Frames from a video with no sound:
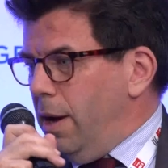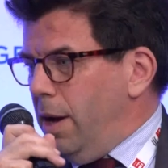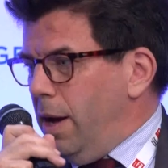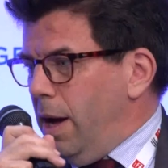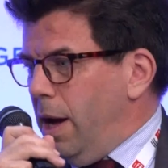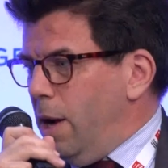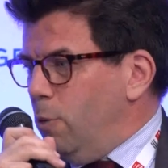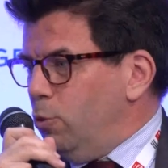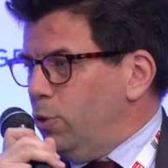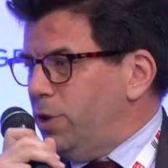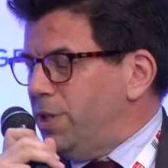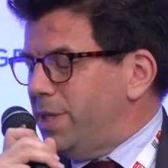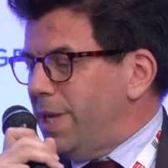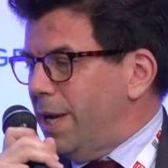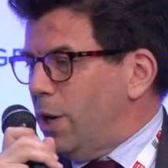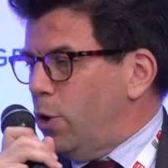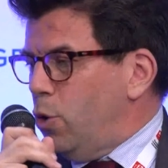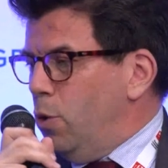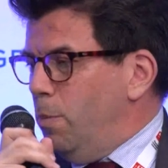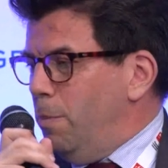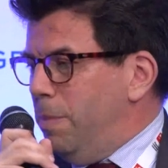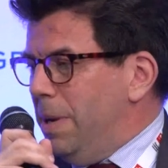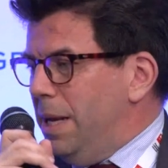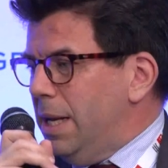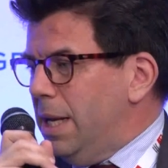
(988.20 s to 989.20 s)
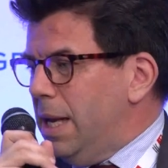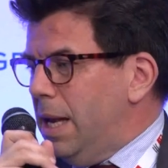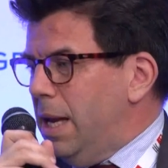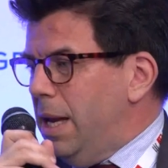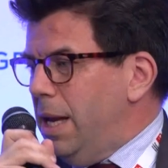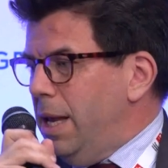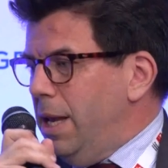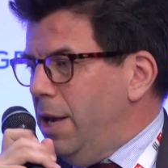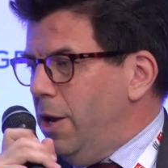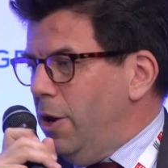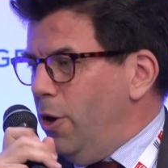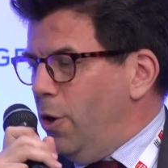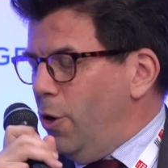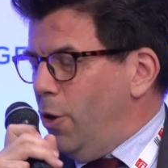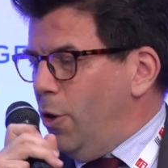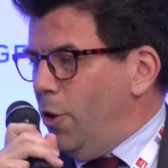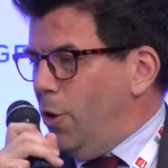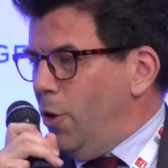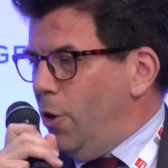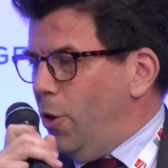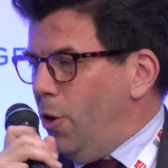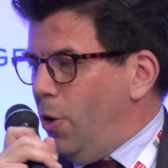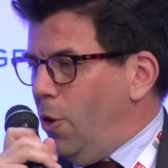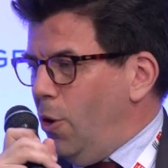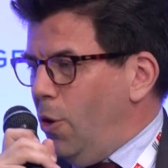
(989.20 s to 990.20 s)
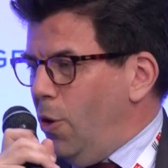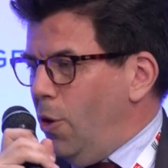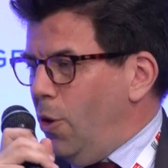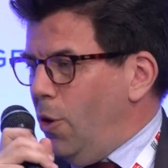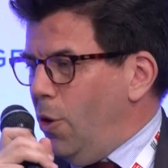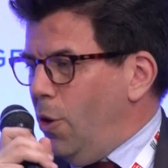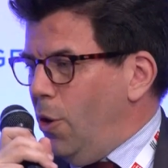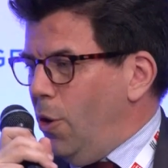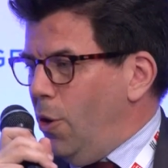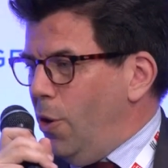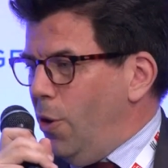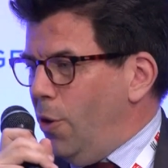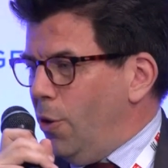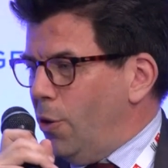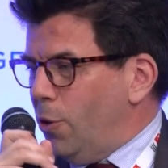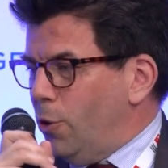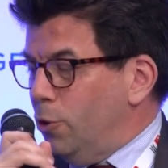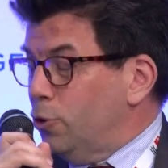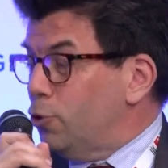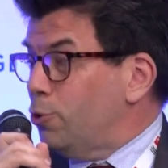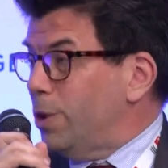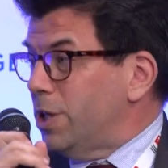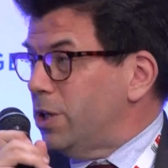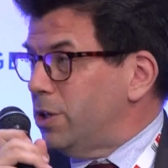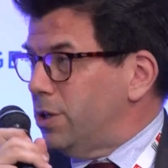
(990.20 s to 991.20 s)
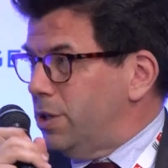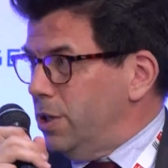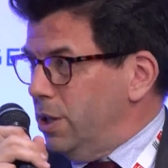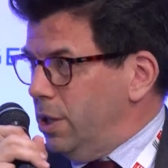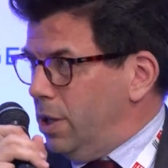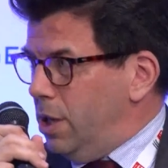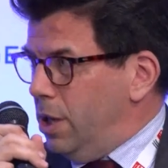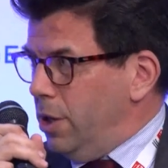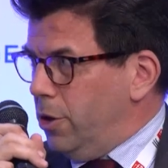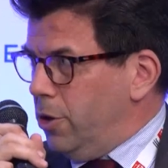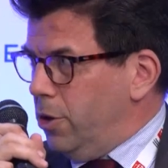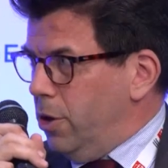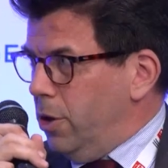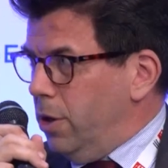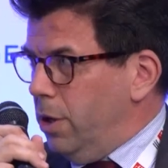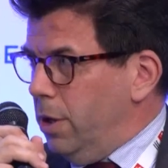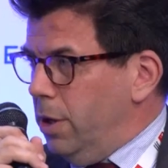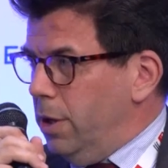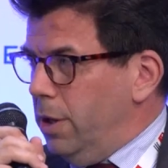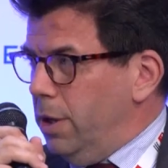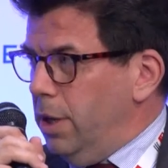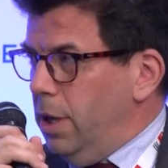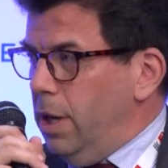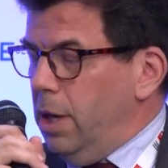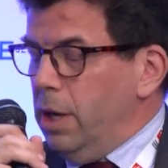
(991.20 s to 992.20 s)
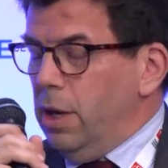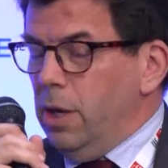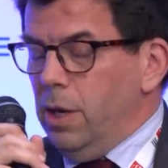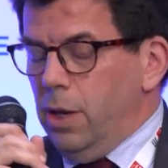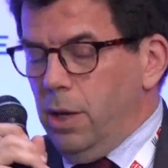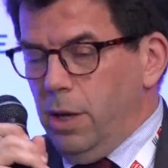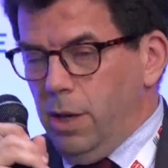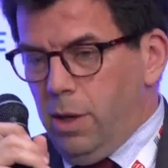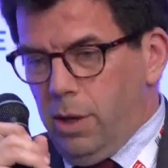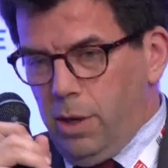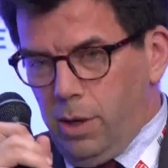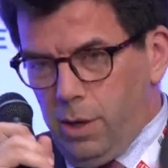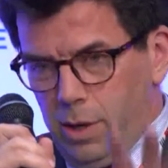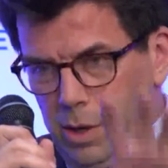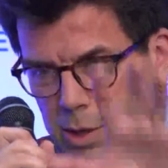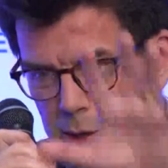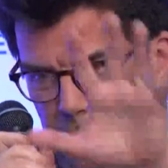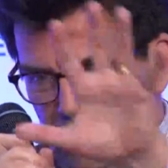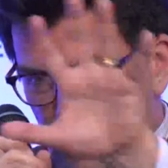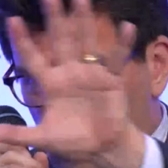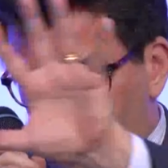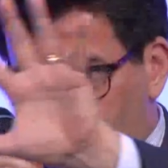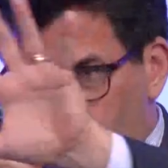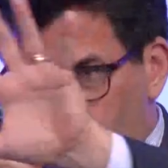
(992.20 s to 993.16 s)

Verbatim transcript: I would say, completely uh, contracyclical. If you